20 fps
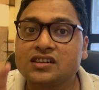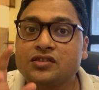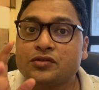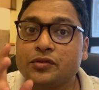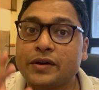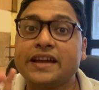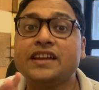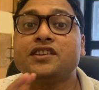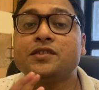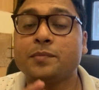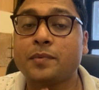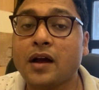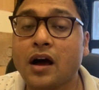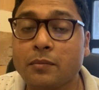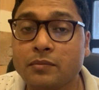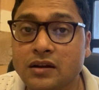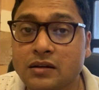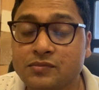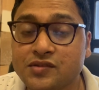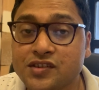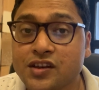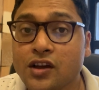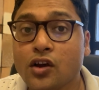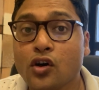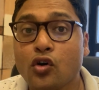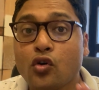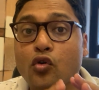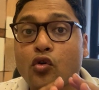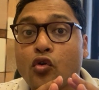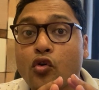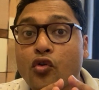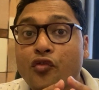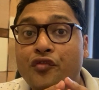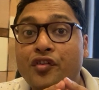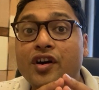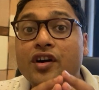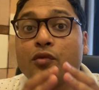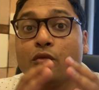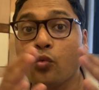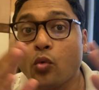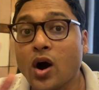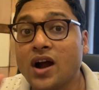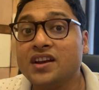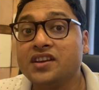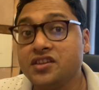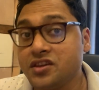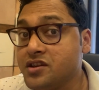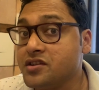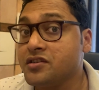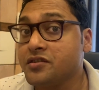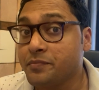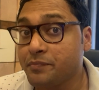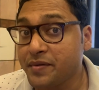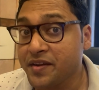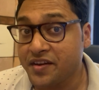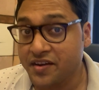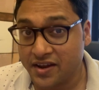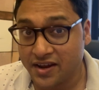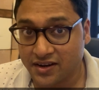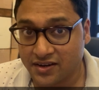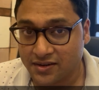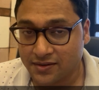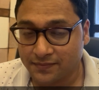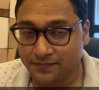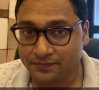great problems over 1 year period.